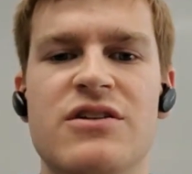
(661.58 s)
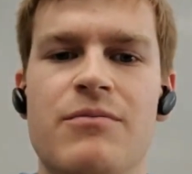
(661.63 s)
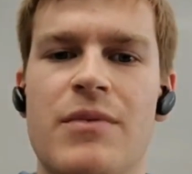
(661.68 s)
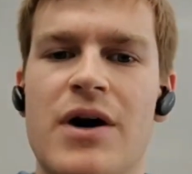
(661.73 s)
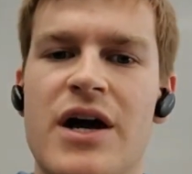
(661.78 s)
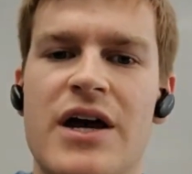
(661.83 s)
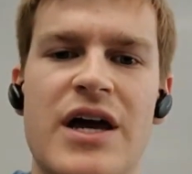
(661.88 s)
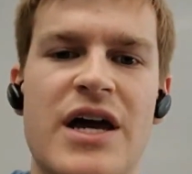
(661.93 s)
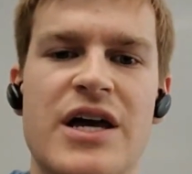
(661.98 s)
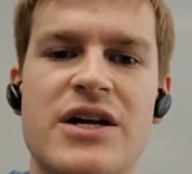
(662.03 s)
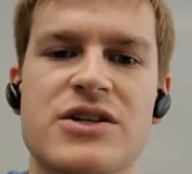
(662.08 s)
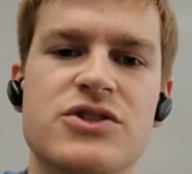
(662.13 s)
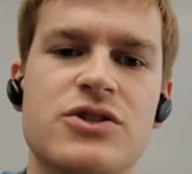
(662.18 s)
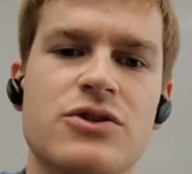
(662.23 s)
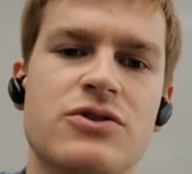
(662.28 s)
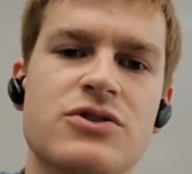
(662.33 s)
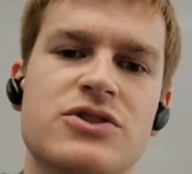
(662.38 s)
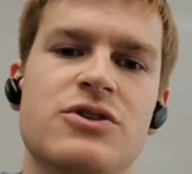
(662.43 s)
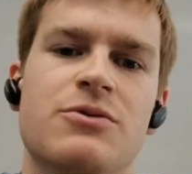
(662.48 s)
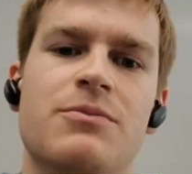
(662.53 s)
of my
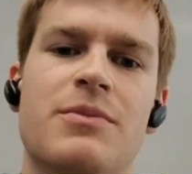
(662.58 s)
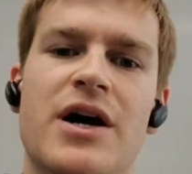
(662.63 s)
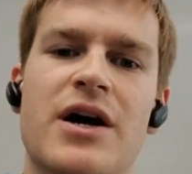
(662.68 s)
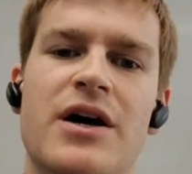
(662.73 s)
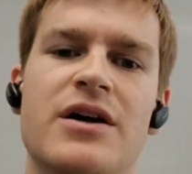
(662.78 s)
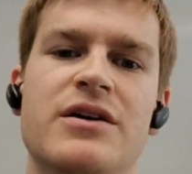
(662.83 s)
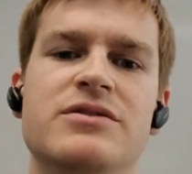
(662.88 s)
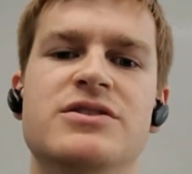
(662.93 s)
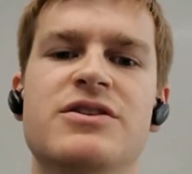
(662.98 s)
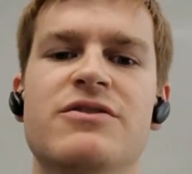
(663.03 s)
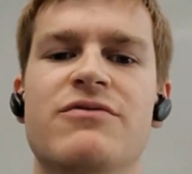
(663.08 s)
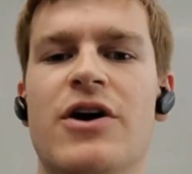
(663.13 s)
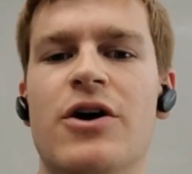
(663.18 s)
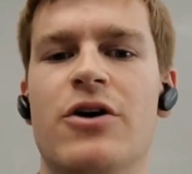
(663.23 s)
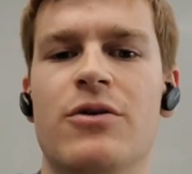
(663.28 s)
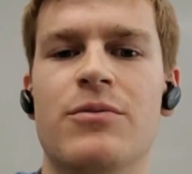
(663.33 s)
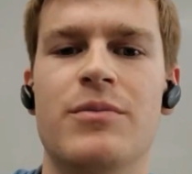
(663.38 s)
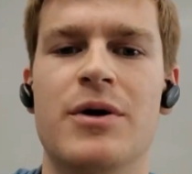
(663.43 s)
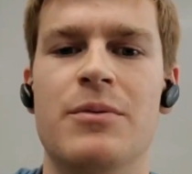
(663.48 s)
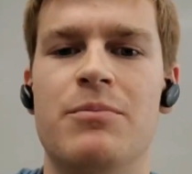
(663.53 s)
answers or my
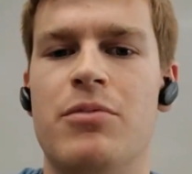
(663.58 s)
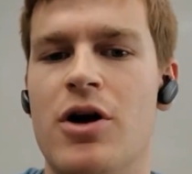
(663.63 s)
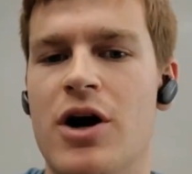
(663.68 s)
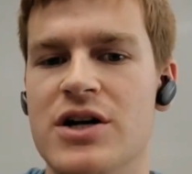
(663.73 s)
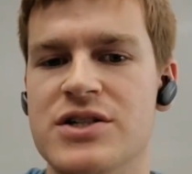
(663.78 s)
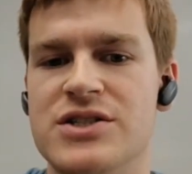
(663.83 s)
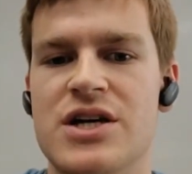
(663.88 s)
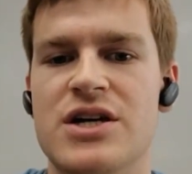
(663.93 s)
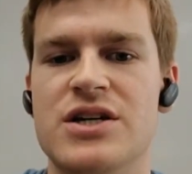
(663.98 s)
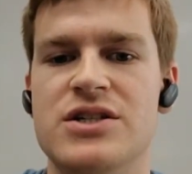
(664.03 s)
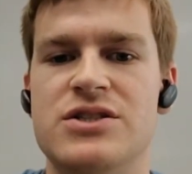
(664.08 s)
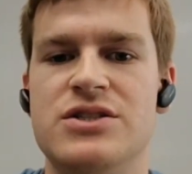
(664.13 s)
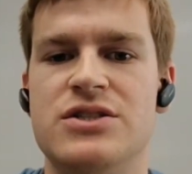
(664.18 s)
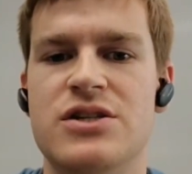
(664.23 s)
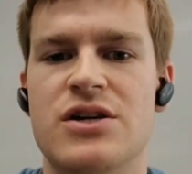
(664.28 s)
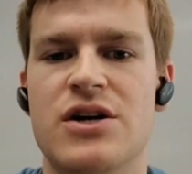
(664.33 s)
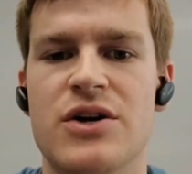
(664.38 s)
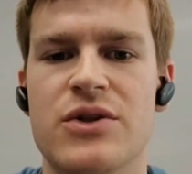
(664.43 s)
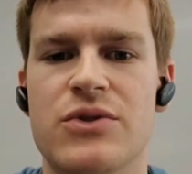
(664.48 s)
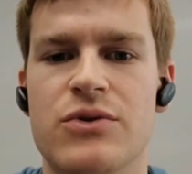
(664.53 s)
development
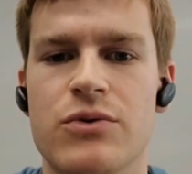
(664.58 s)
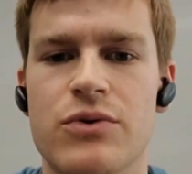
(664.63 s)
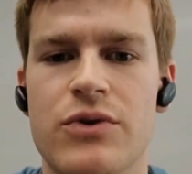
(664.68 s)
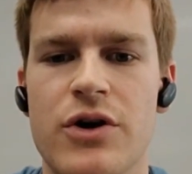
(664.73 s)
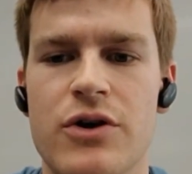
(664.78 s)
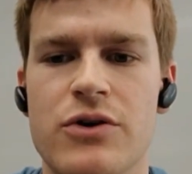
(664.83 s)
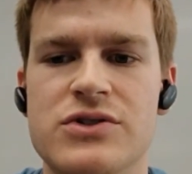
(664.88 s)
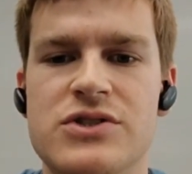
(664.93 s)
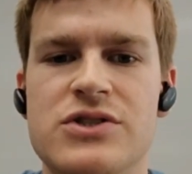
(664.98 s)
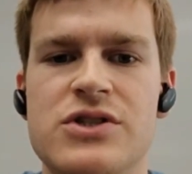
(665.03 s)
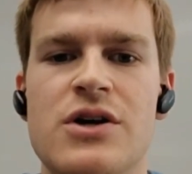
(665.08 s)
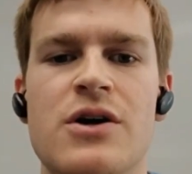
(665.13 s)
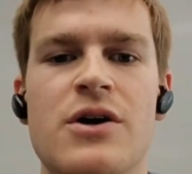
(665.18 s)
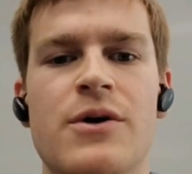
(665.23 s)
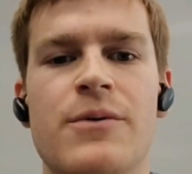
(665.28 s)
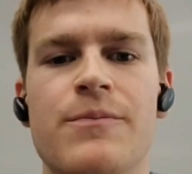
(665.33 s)
process through those.